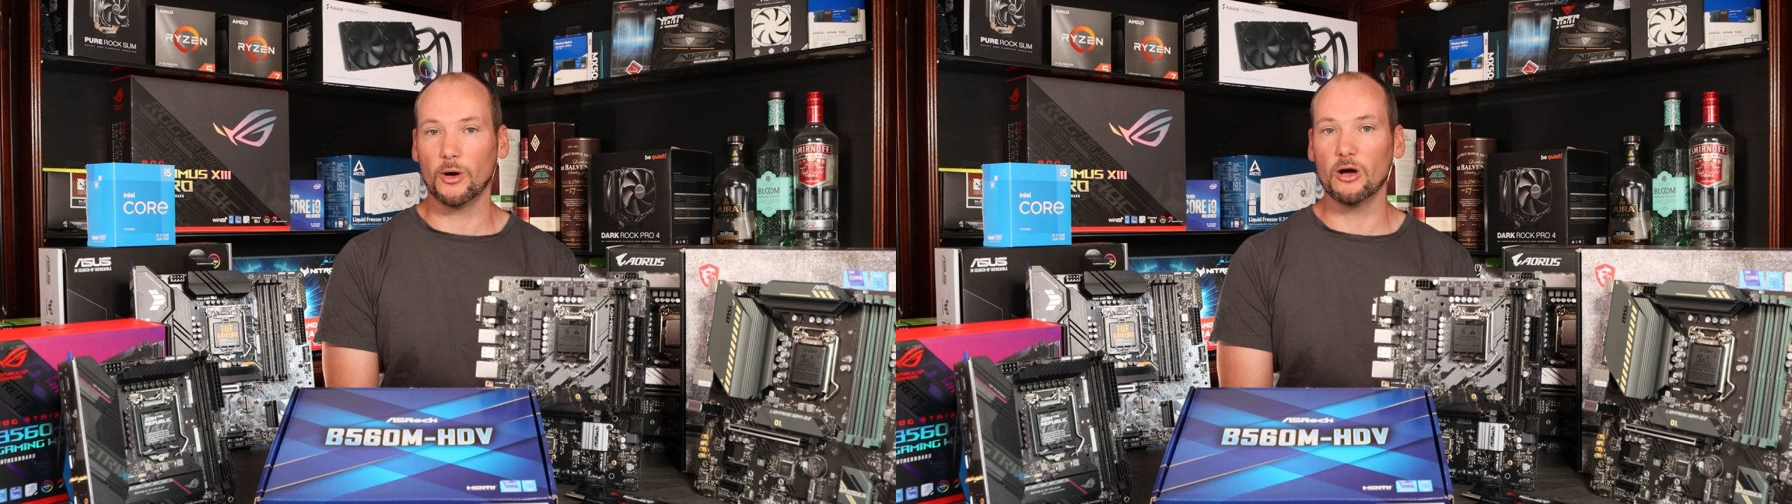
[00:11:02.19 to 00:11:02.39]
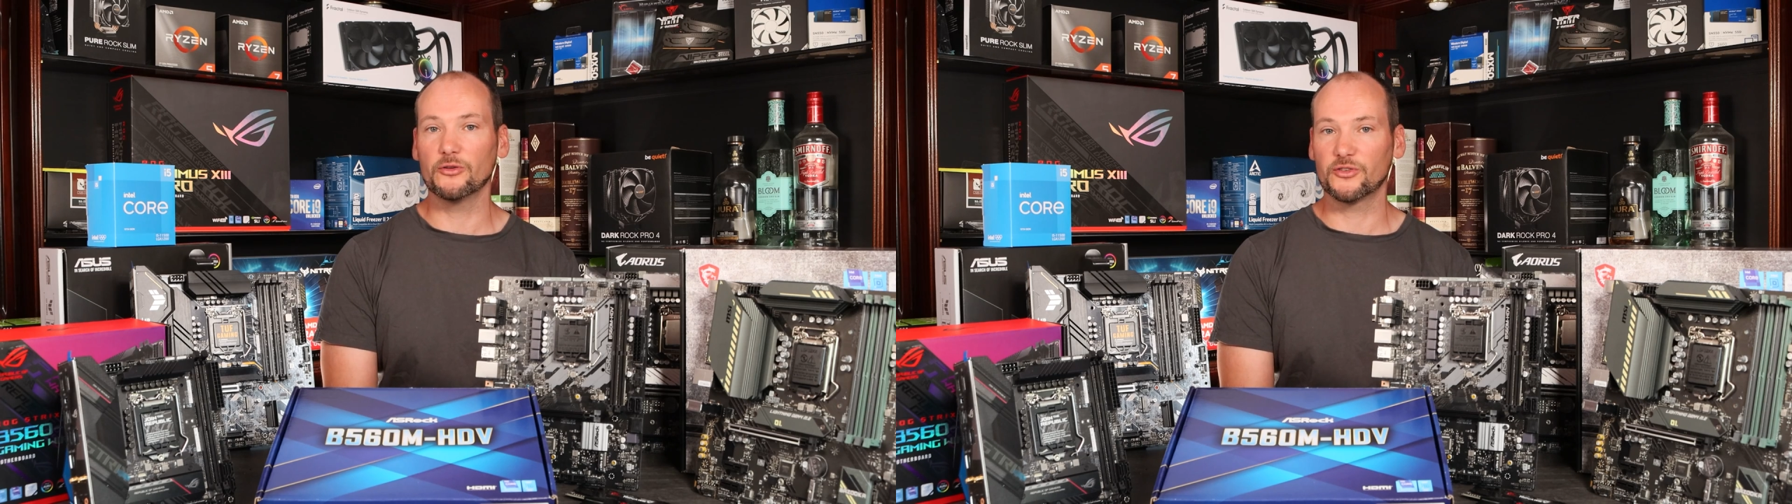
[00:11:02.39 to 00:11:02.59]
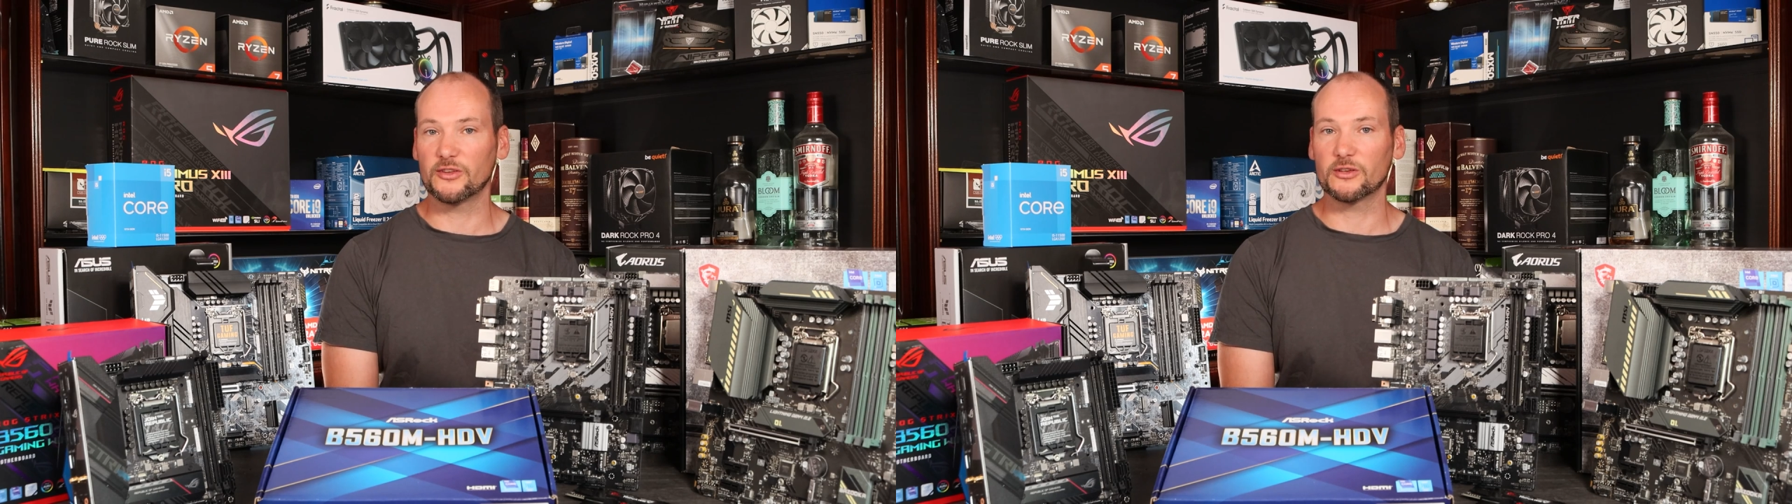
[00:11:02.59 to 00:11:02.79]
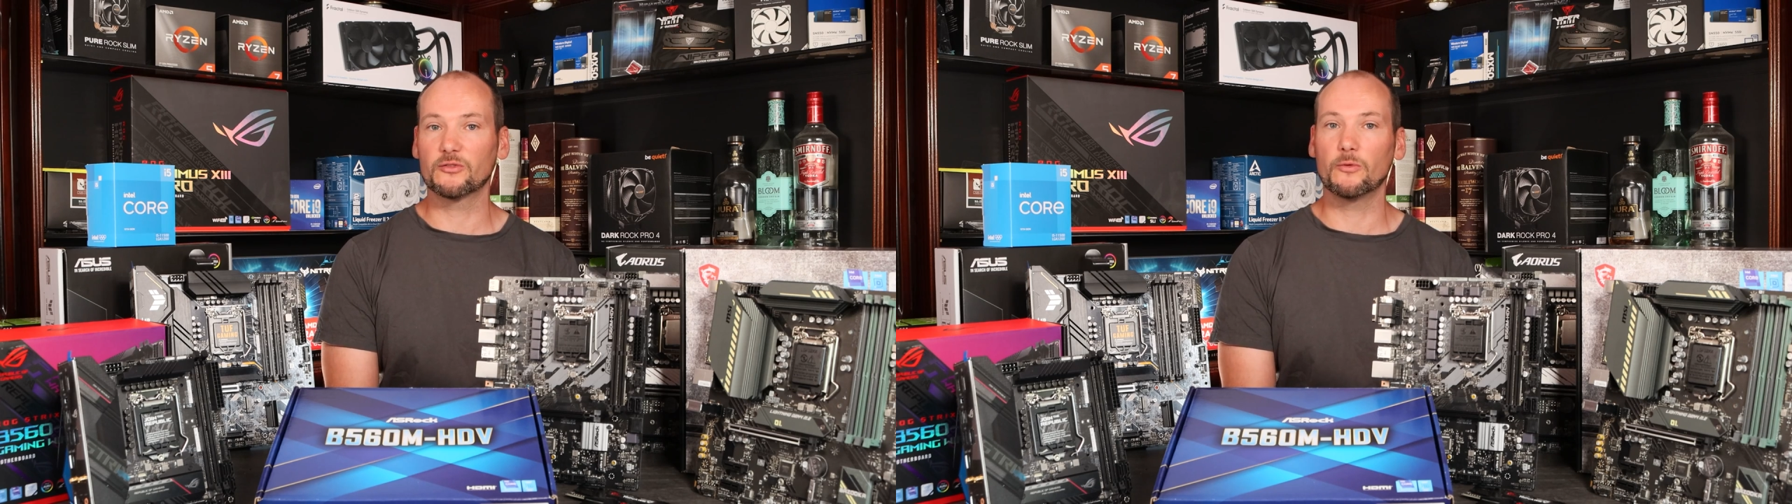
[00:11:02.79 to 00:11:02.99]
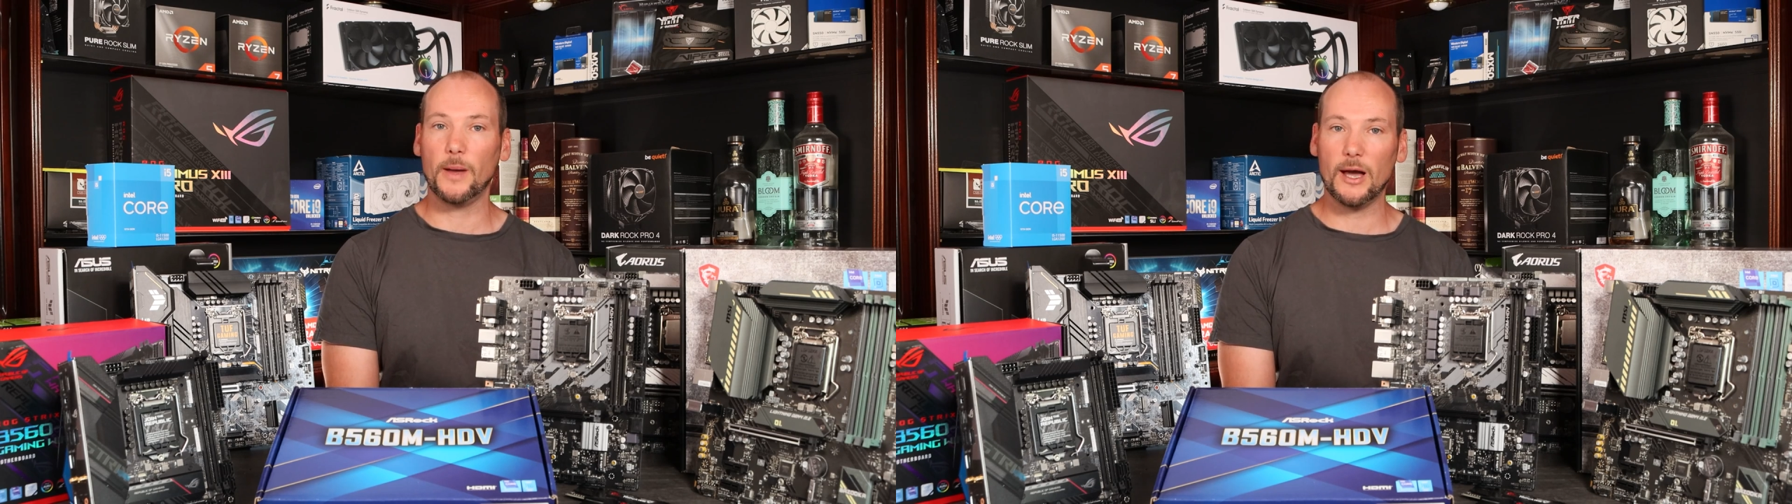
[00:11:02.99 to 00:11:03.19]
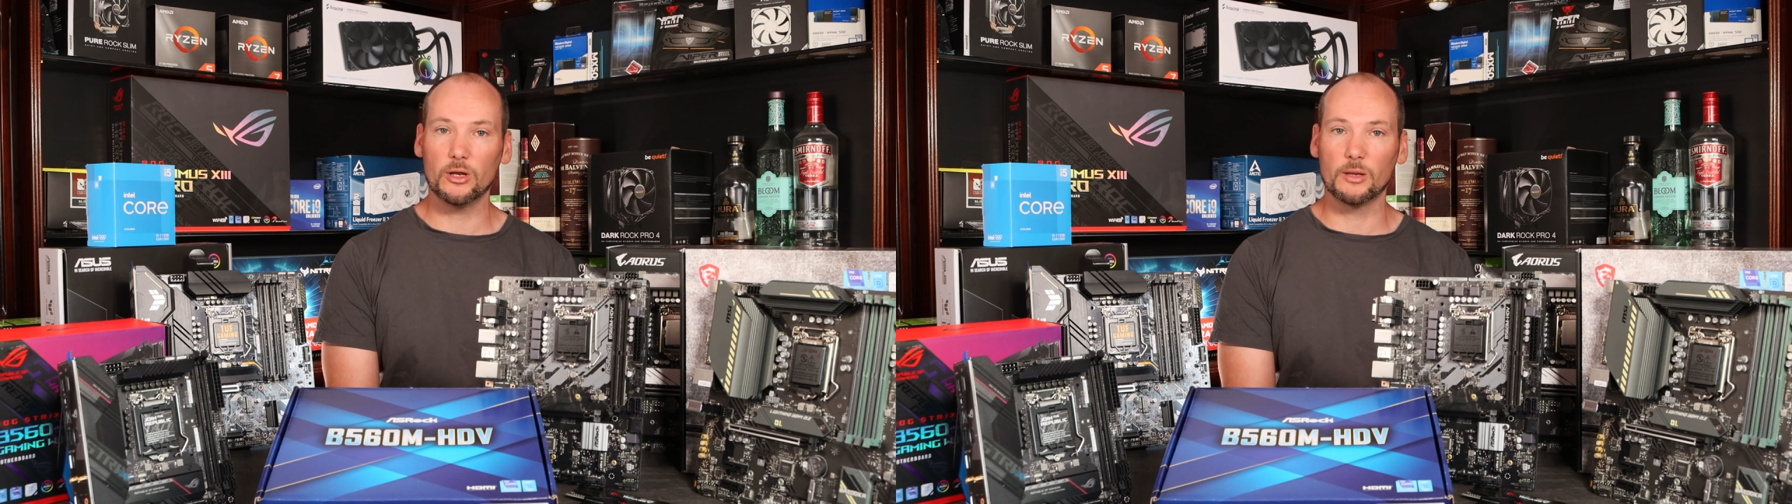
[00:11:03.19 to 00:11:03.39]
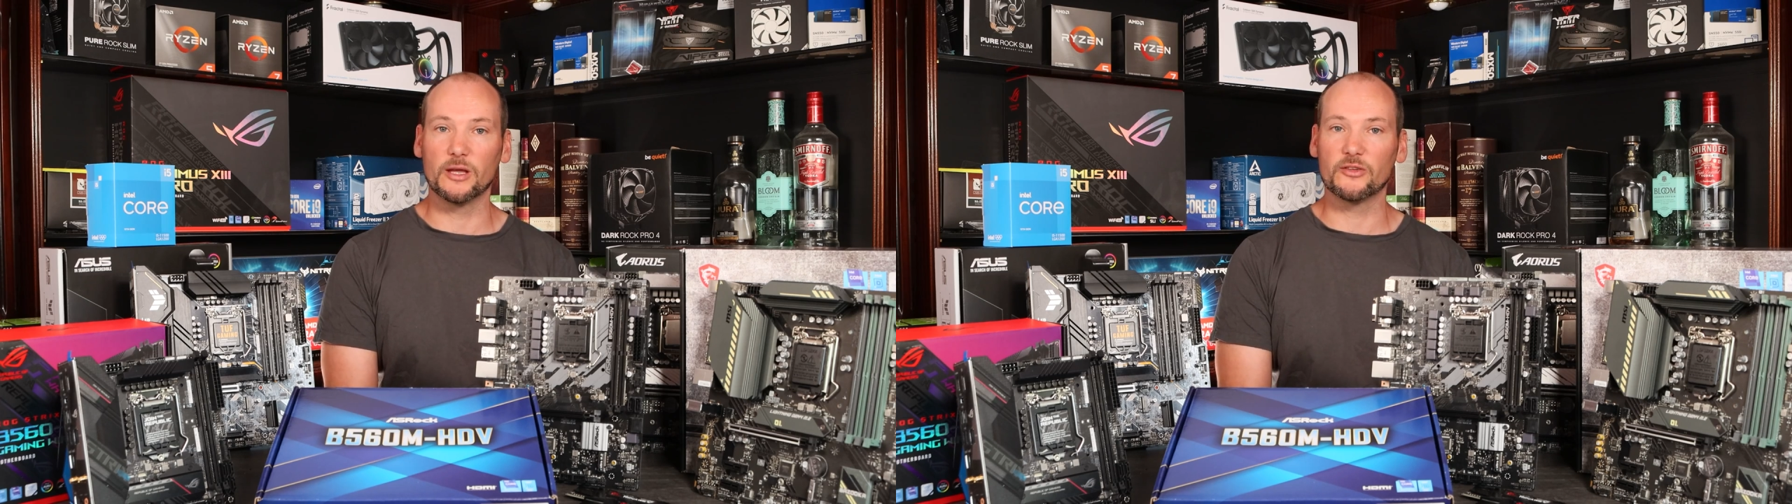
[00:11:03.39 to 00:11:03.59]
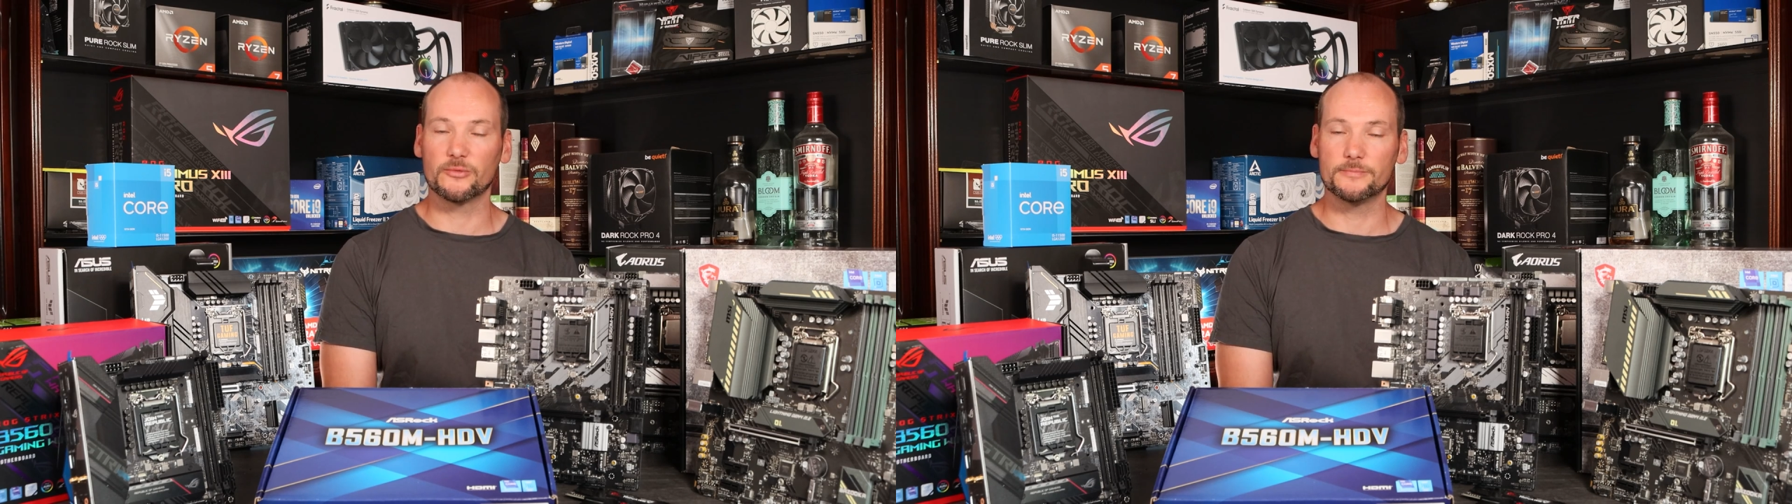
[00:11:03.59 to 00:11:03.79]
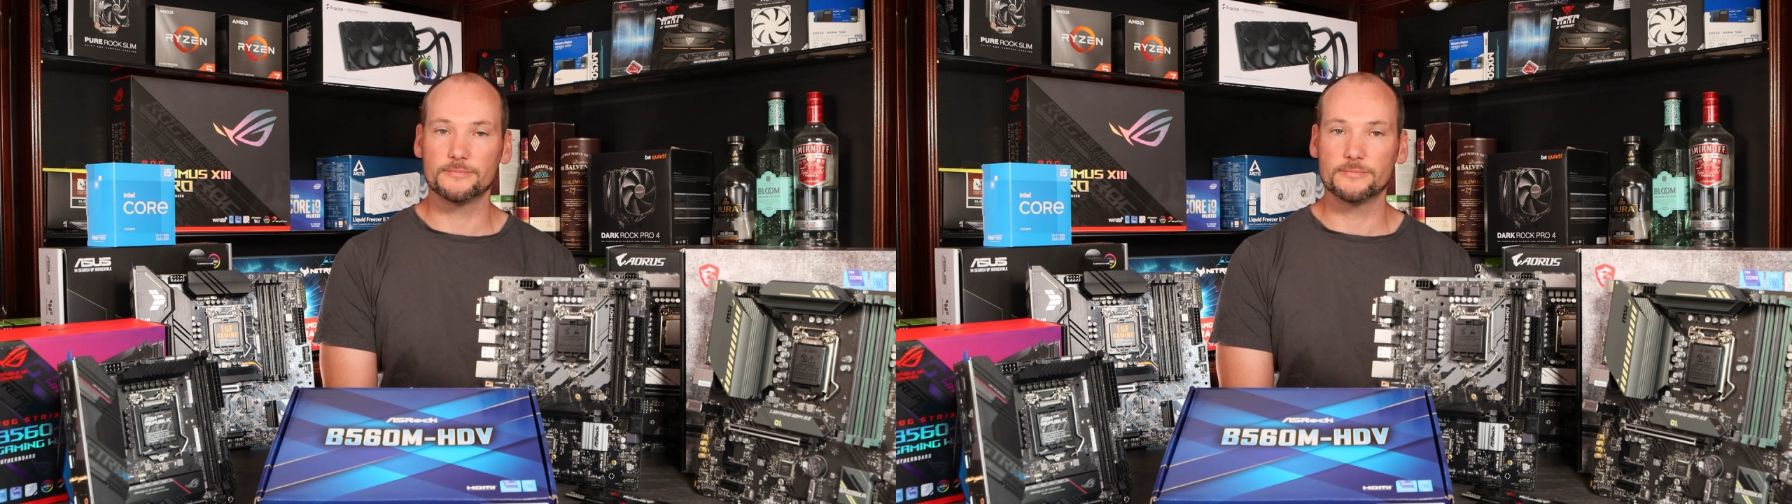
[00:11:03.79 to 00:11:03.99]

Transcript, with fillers: BIOS settings for power limits.